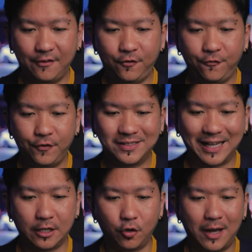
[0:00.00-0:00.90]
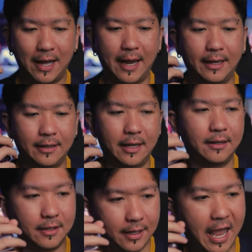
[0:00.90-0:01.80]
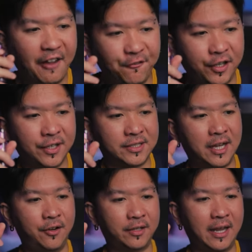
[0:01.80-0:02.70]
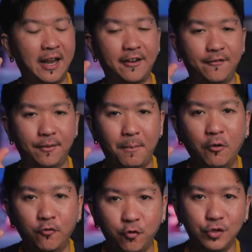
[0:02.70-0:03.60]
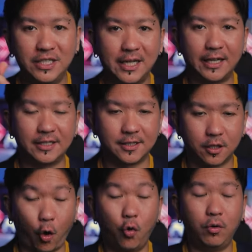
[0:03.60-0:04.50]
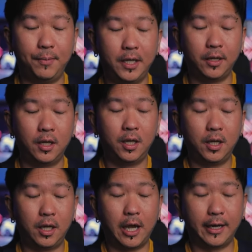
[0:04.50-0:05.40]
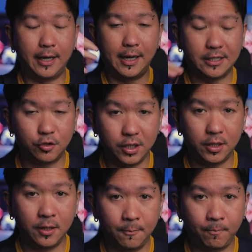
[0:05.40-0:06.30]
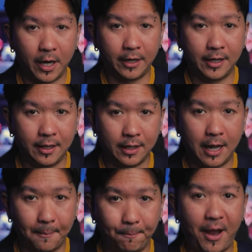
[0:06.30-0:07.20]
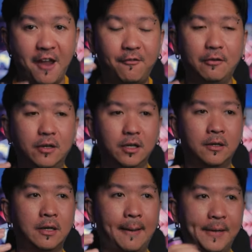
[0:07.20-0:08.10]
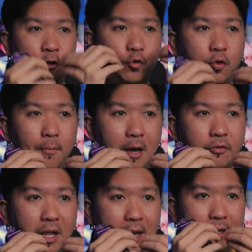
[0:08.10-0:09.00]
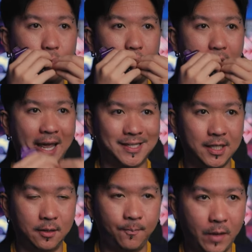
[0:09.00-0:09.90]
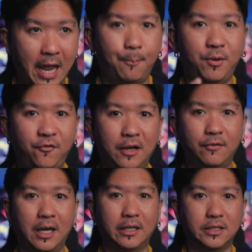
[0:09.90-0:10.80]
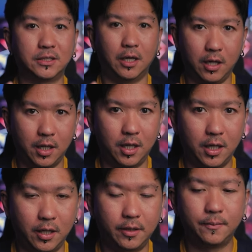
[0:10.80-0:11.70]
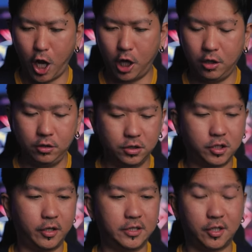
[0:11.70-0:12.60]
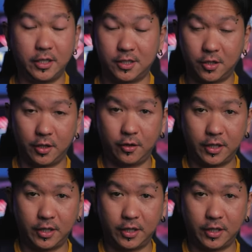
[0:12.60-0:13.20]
gives you feels like you are at the Everest lah, okay? Like Mount Fuji like this. Cold a bit, and then less sweet. And then a uh, pear flavor come into your mouth, and then when you exhale, apple flavor like this. Ah, uh, sorry, sorry, sorry.